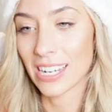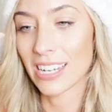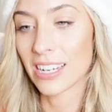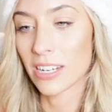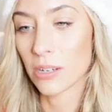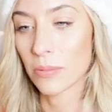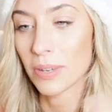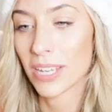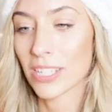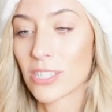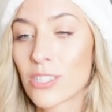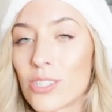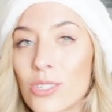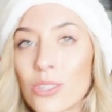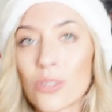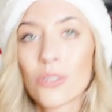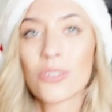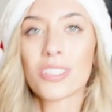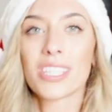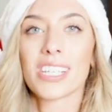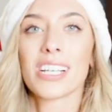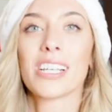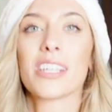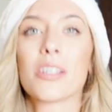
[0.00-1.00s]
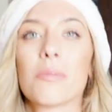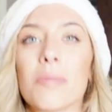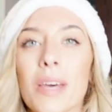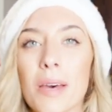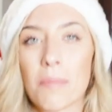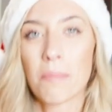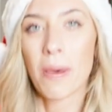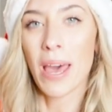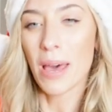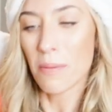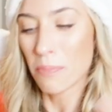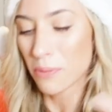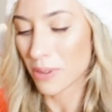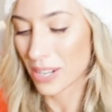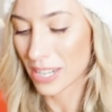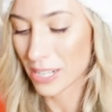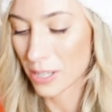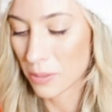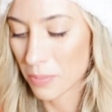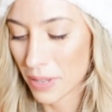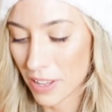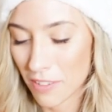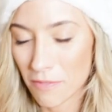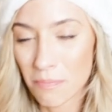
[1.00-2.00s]
a little bit of salt, a little bit of pepper, a
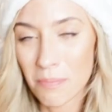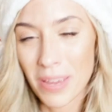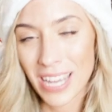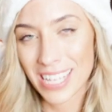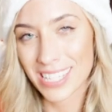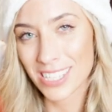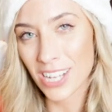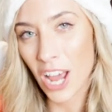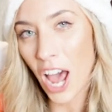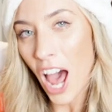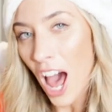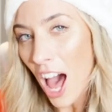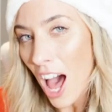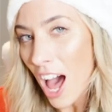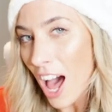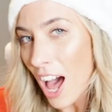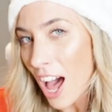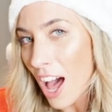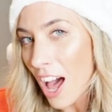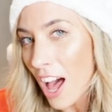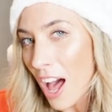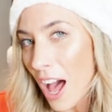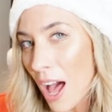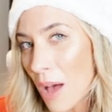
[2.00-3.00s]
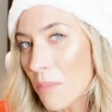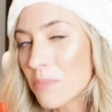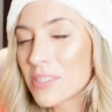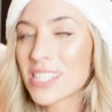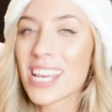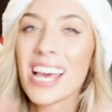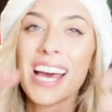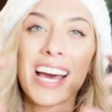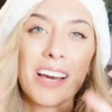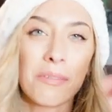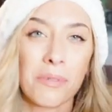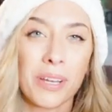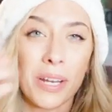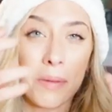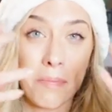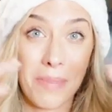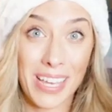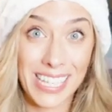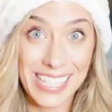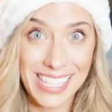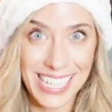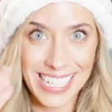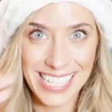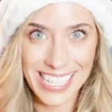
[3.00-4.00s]
little bit of mixed herbs. We're going to
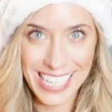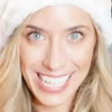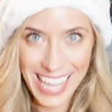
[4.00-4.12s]
mix it.